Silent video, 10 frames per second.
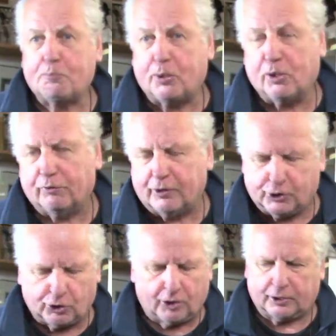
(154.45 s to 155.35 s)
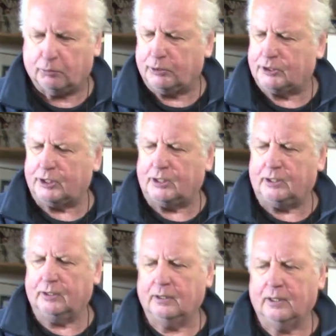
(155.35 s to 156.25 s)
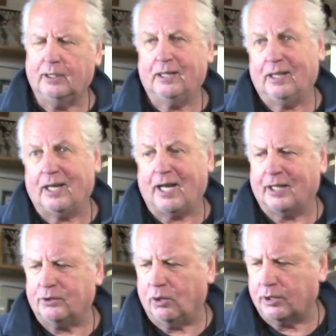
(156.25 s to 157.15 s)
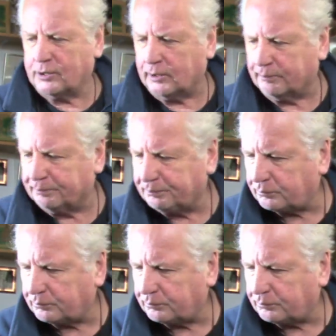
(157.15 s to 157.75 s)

POV shot that we see ad nauseum.